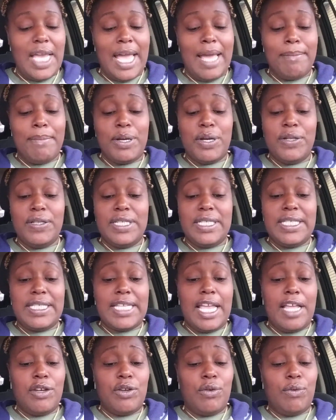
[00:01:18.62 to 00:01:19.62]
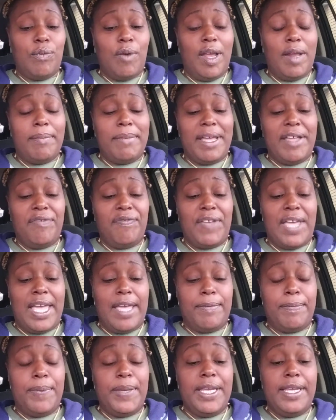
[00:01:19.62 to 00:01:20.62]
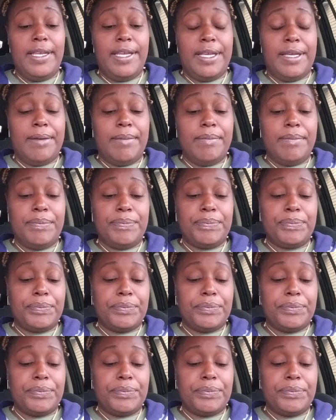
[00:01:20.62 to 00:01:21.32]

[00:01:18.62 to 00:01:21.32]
I burned this candle around about 5 p.m.